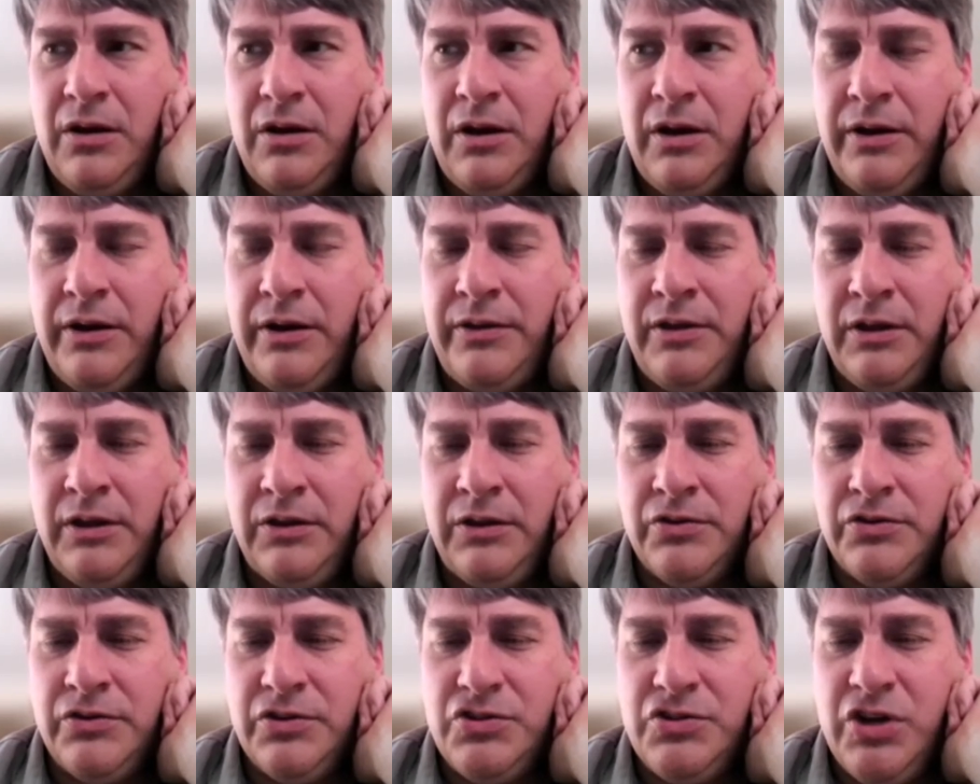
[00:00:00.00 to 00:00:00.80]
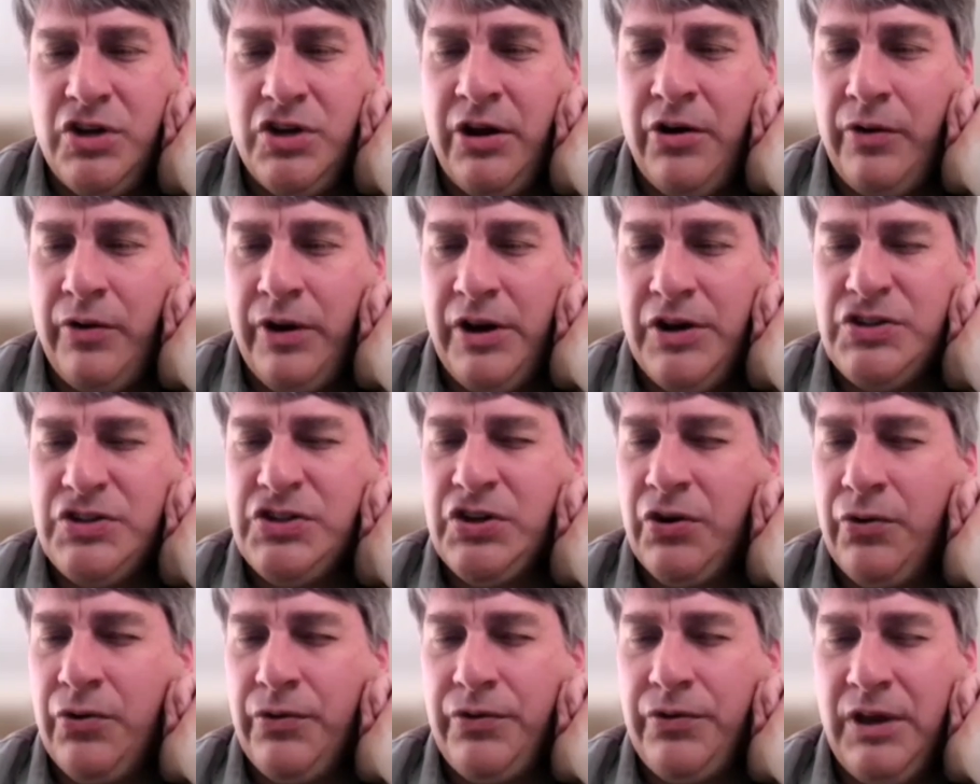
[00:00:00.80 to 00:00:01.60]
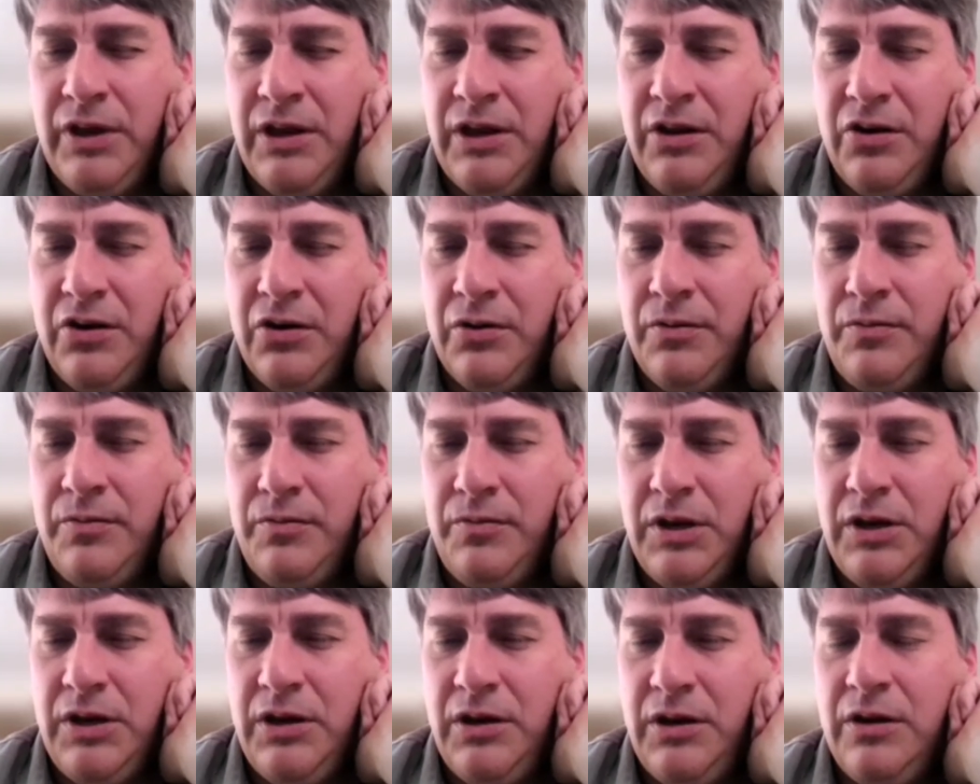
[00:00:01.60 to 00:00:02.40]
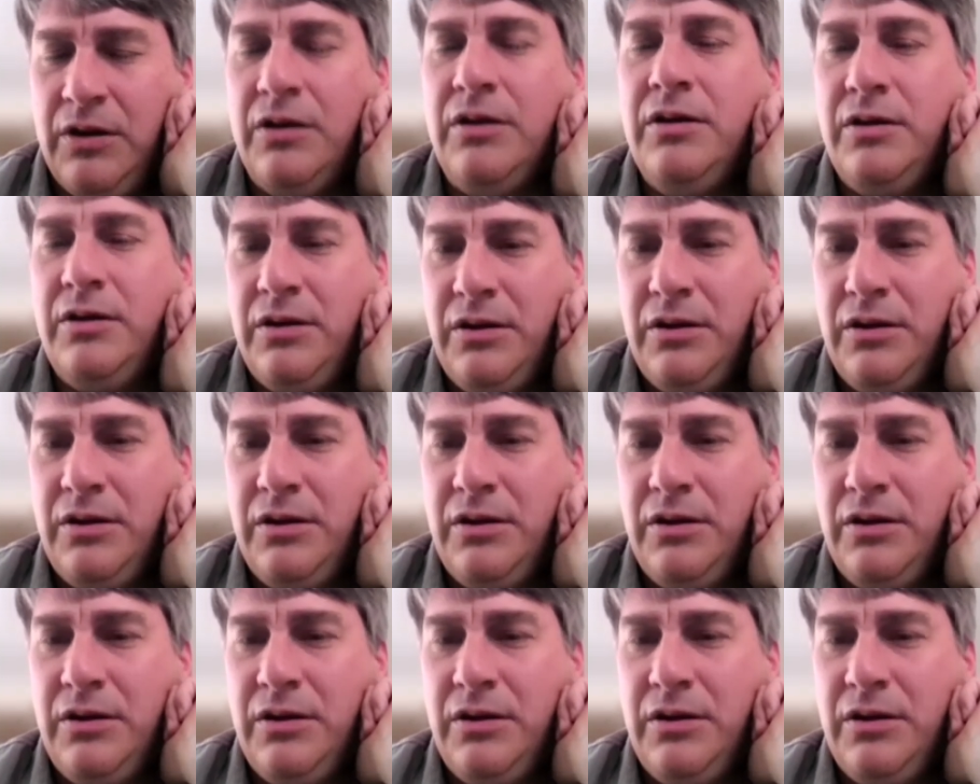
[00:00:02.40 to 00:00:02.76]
I think there's a generational thing here, meaning